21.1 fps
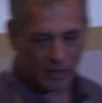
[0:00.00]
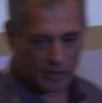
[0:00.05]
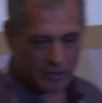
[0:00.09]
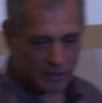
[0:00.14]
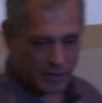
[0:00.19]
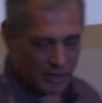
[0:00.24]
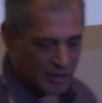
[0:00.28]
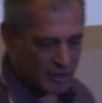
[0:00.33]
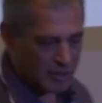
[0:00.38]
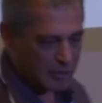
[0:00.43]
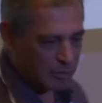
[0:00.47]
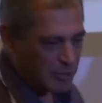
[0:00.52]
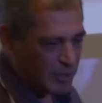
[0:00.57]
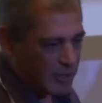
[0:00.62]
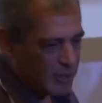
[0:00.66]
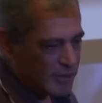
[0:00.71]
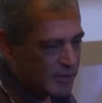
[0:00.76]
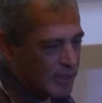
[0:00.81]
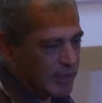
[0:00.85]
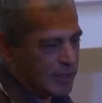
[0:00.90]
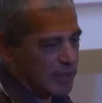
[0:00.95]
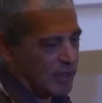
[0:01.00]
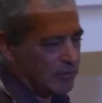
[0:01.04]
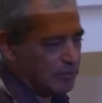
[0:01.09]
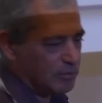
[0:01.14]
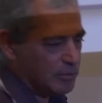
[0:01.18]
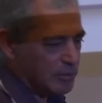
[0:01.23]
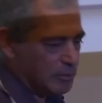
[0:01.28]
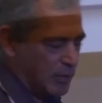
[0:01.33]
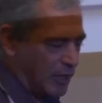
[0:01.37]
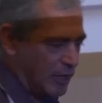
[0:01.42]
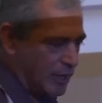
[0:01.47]
then it means that if
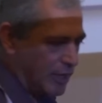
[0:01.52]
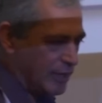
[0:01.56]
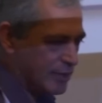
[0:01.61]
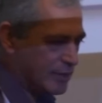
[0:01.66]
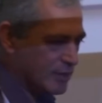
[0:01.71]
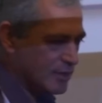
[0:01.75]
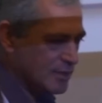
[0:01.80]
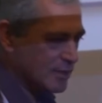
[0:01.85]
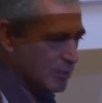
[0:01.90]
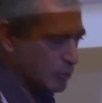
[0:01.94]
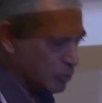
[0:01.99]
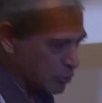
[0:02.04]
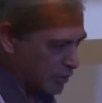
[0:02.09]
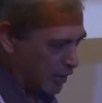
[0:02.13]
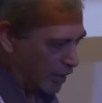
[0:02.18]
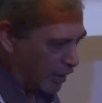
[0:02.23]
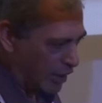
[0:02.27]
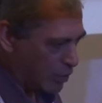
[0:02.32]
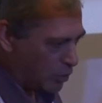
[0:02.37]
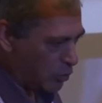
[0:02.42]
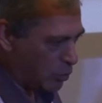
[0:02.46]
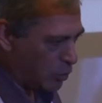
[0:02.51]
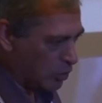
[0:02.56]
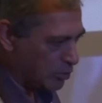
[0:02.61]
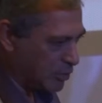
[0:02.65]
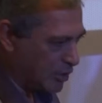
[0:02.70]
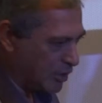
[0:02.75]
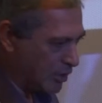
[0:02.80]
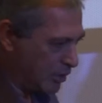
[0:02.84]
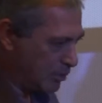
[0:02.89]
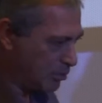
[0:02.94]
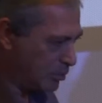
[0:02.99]
my latency to the I/O will
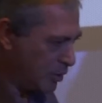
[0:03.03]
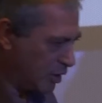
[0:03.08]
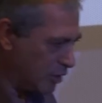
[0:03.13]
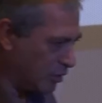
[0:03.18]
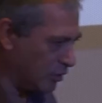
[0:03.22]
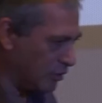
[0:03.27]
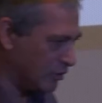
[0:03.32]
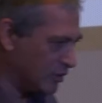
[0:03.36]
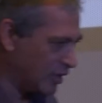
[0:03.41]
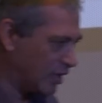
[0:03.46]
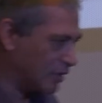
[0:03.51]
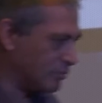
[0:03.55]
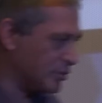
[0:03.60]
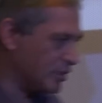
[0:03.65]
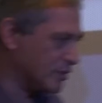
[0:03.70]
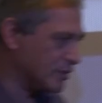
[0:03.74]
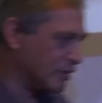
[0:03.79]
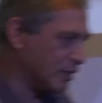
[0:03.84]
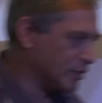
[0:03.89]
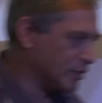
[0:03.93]
be better, that means I